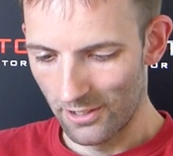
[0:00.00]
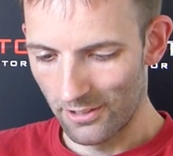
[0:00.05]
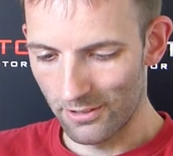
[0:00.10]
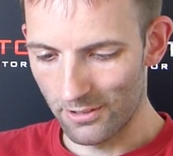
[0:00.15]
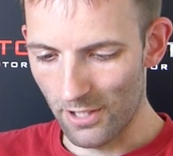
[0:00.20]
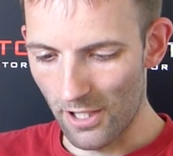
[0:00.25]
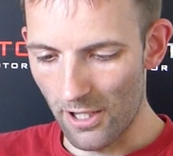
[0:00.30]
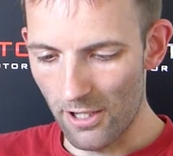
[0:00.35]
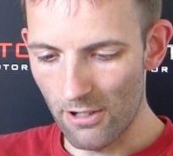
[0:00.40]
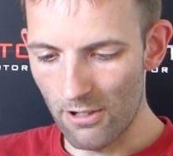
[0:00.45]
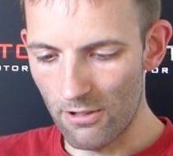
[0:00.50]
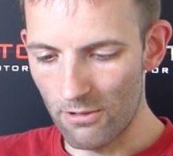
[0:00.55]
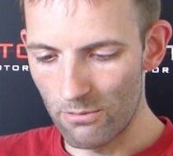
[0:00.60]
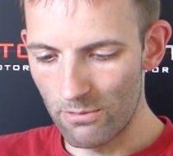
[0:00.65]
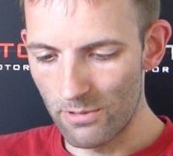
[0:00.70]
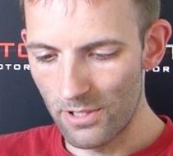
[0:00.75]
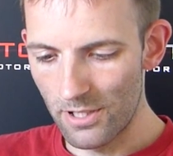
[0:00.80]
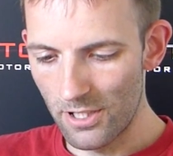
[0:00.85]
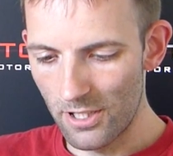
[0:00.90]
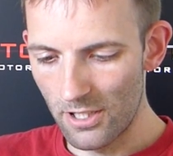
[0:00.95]
is how
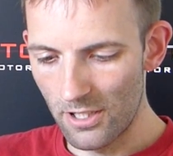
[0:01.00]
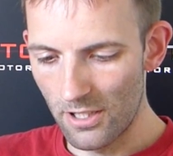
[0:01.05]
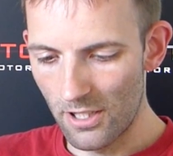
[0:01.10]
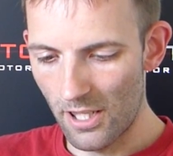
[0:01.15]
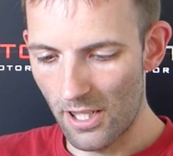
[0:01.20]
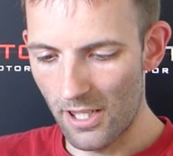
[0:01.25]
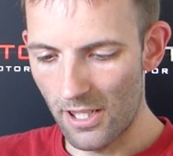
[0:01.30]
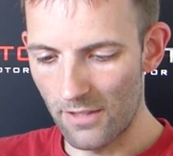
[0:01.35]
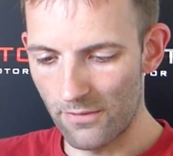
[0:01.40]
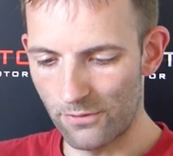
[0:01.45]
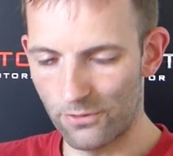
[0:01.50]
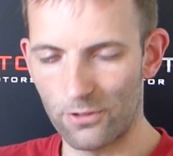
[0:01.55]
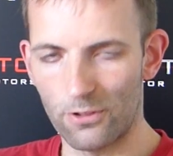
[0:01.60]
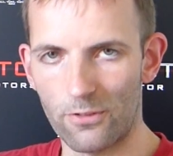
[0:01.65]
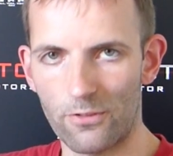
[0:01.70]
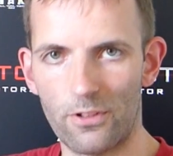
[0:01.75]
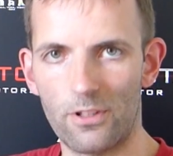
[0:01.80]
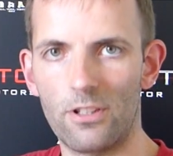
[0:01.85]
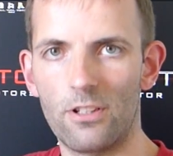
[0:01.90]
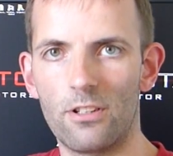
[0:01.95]
we have sort
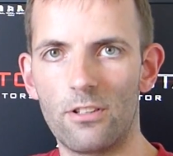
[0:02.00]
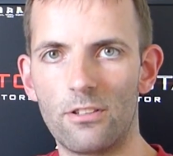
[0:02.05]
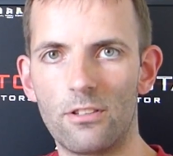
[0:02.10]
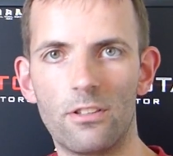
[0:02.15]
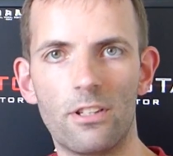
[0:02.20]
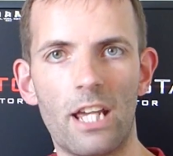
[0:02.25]
of